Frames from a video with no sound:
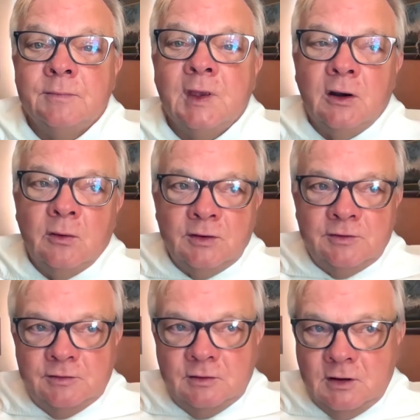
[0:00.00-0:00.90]
You know,
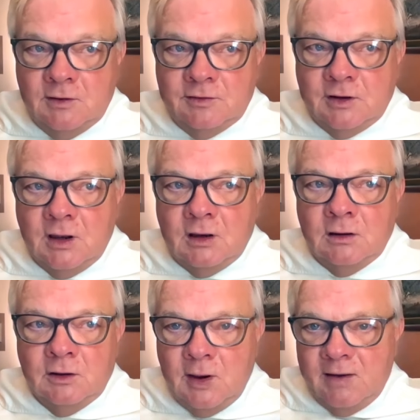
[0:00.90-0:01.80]
it's
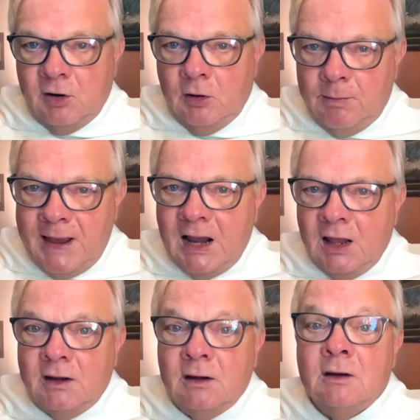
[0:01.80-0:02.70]
you have a little
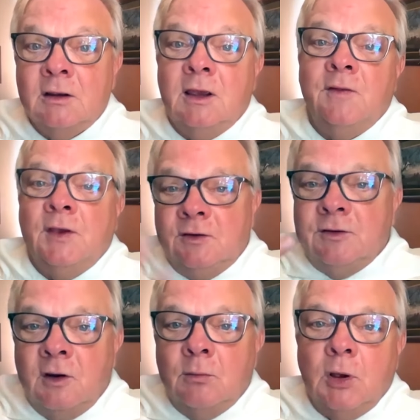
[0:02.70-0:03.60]
mallet and
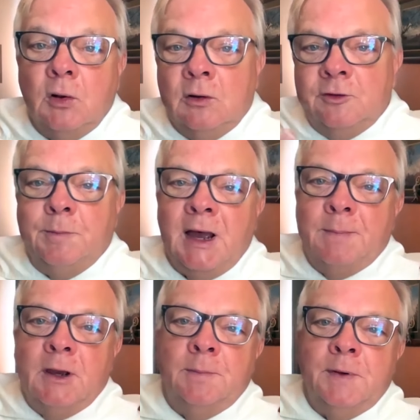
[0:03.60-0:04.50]
these moles
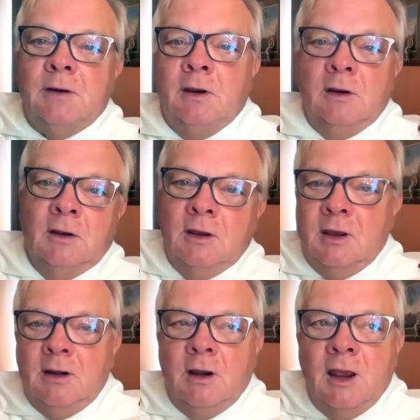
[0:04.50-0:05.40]
pop up,
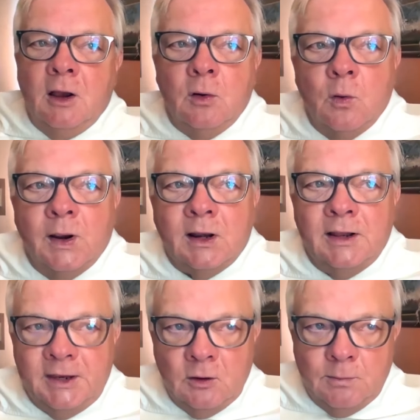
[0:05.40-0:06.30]
and how
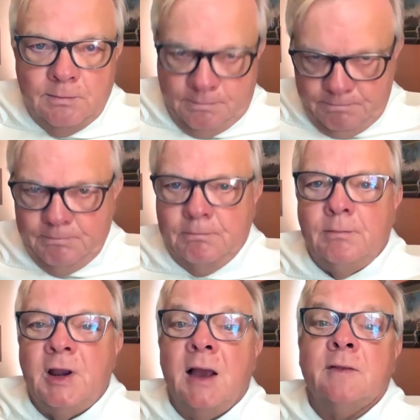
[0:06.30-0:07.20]
quickly you
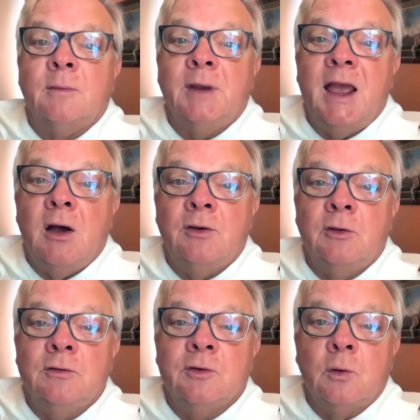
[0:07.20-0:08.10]
knock them down,
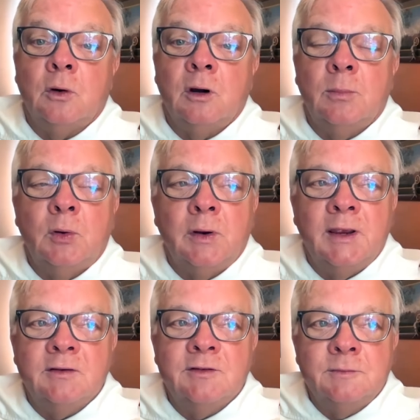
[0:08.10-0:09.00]
you score
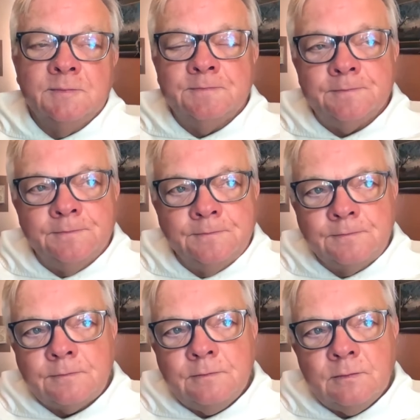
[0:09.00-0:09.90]
points.
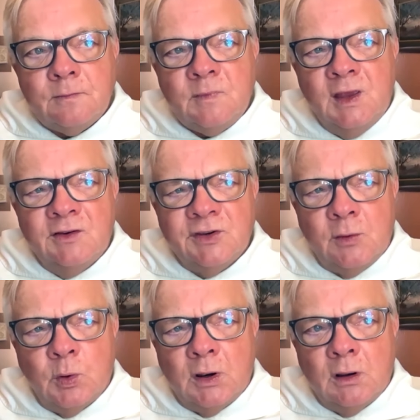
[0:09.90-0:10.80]
He
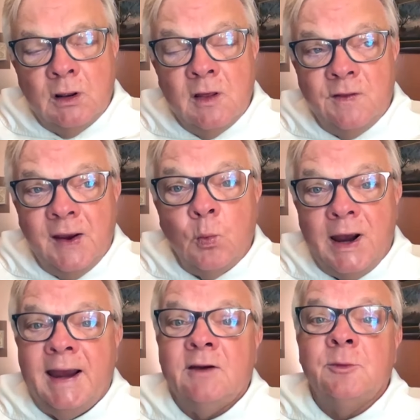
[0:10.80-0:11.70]
said, well, they
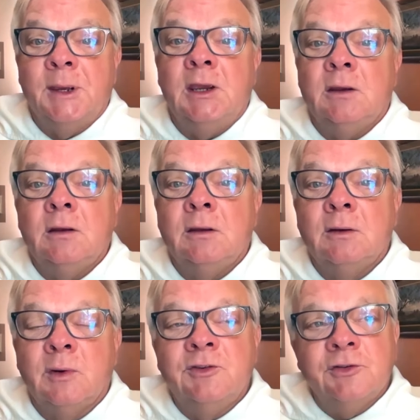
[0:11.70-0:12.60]
whacked me,
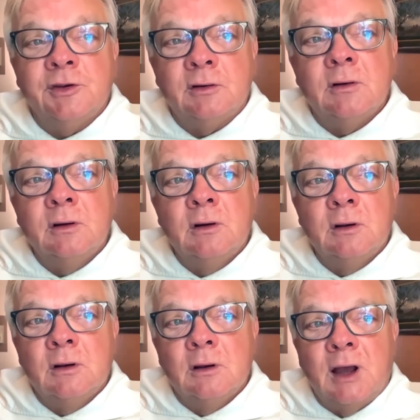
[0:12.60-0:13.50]
which is
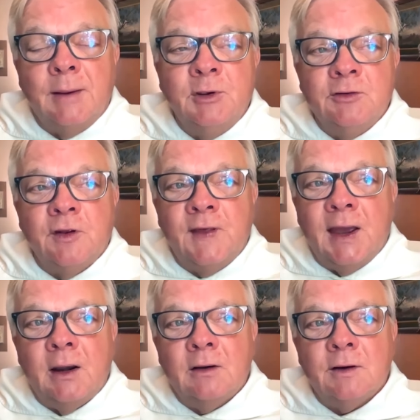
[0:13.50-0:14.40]
I'm used to
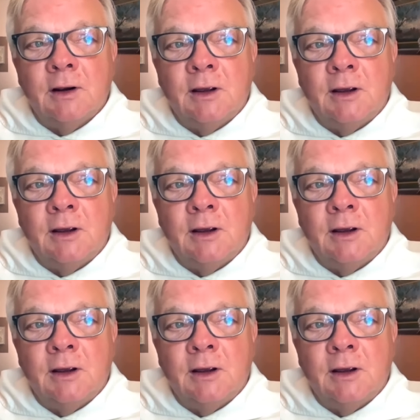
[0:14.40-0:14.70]
that